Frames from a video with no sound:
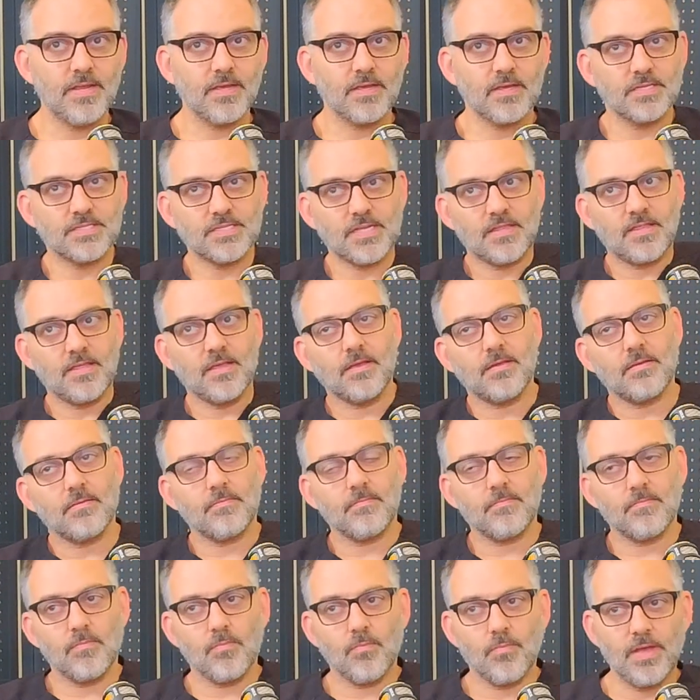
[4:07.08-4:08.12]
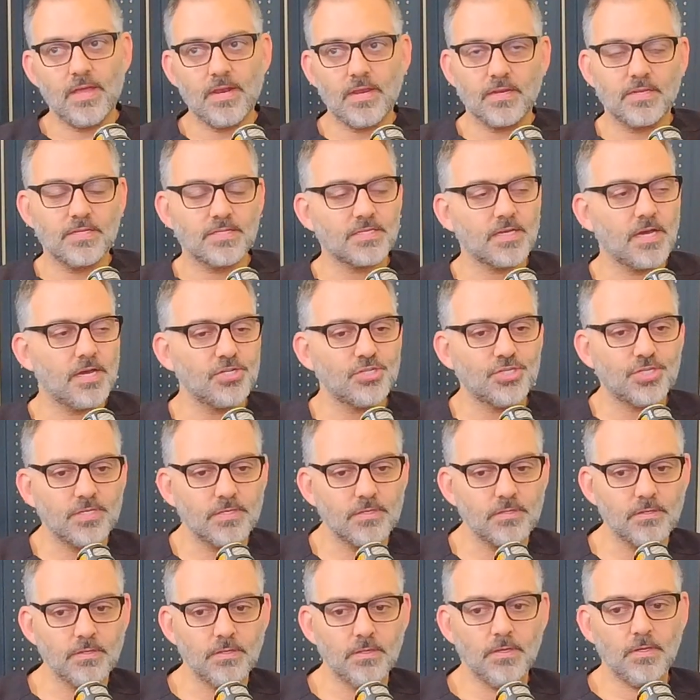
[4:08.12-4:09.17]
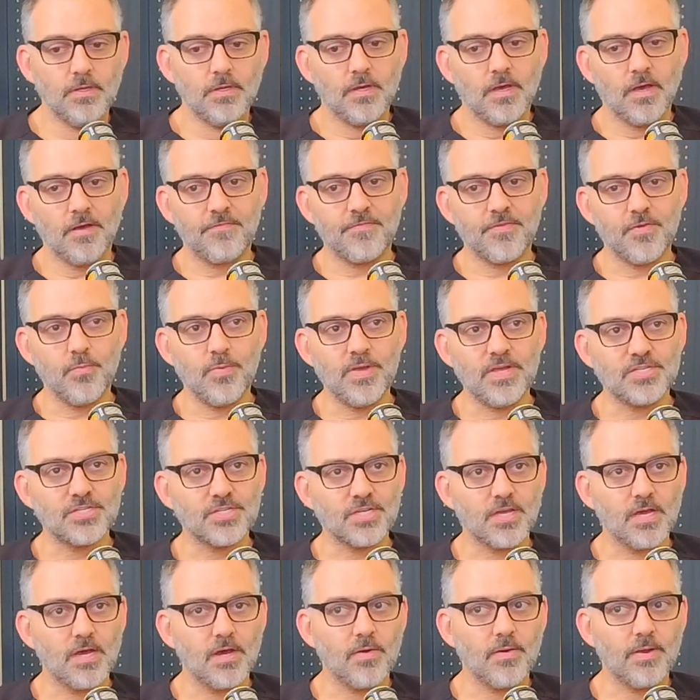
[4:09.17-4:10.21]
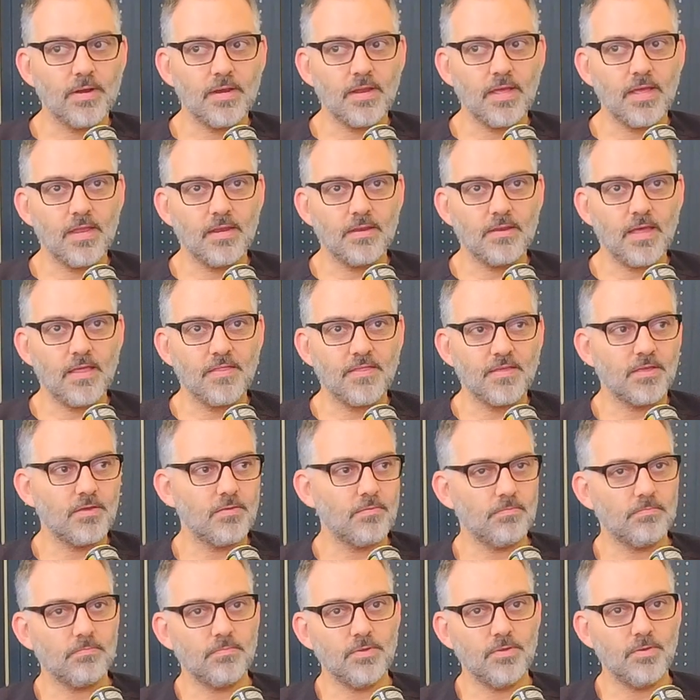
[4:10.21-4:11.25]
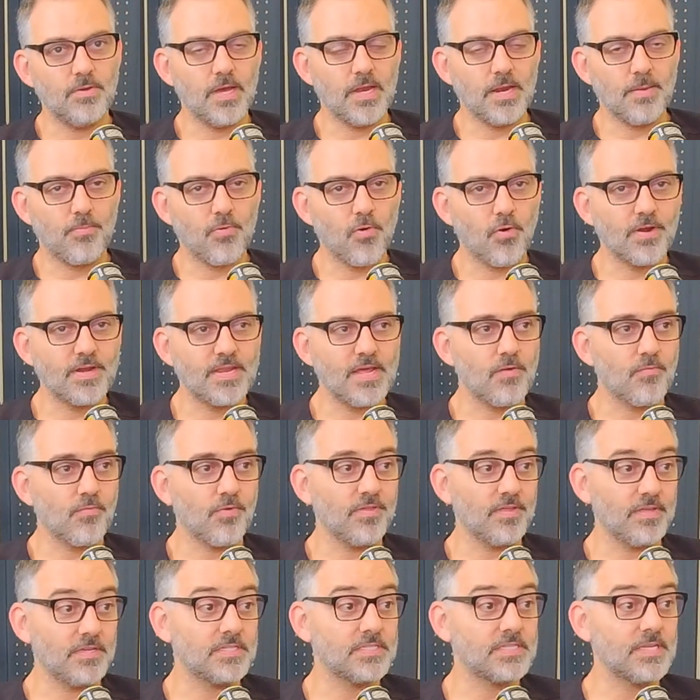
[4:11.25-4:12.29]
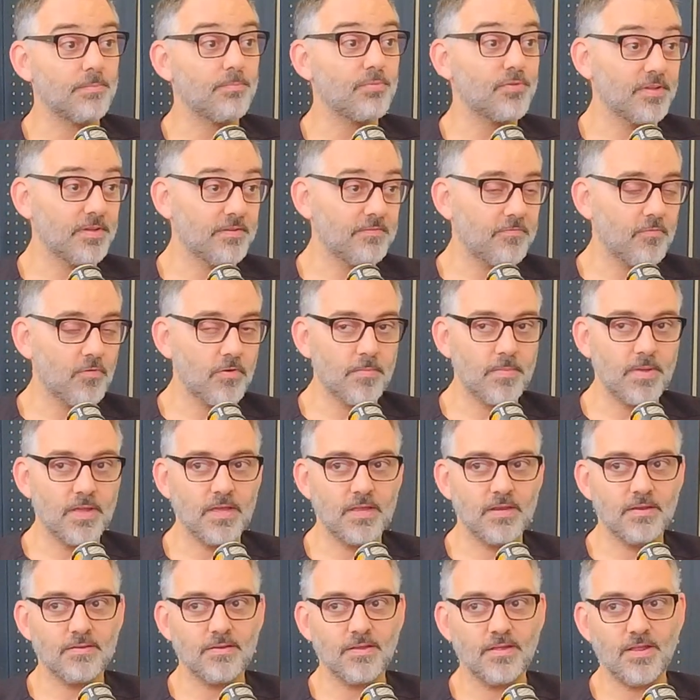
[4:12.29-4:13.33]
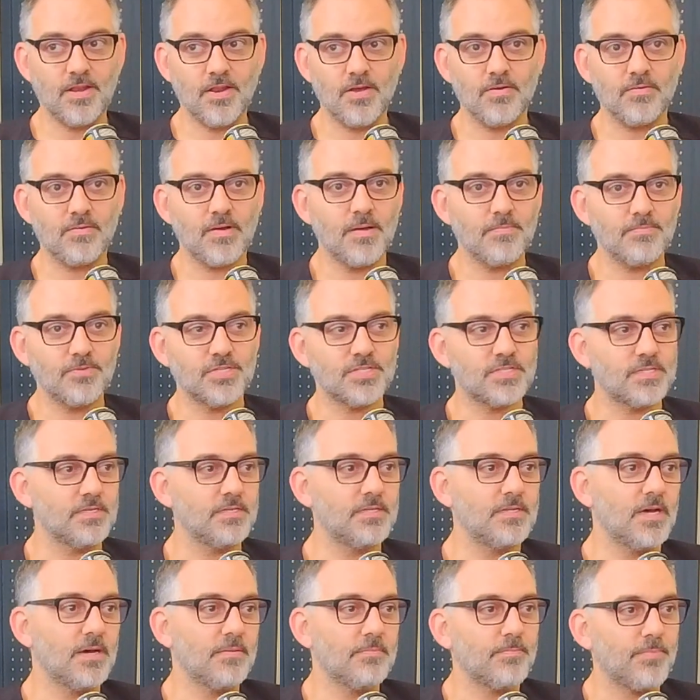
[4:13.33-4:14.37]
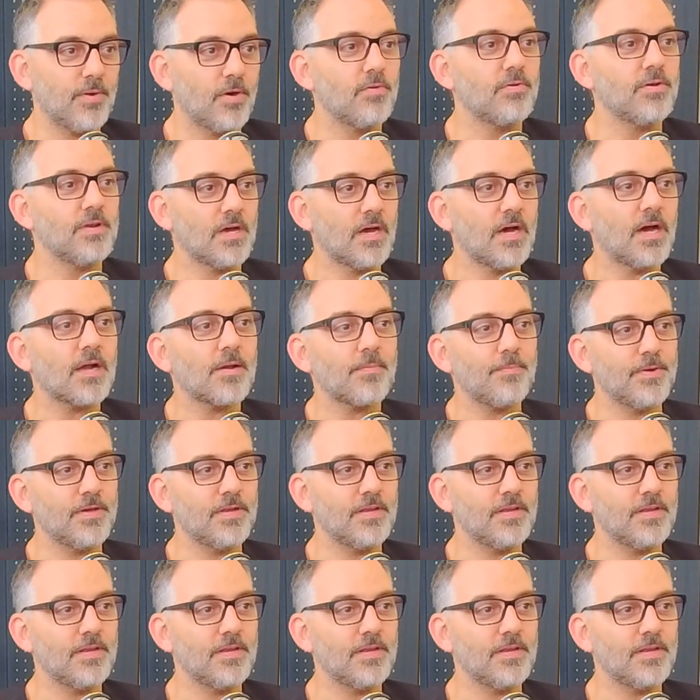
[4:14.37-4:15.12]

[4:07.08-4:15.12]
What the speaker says: because I think we had a discussion a few weeks ago, and I think you kind of broke it down really simply for me. And I'm just a dumb bone doc, but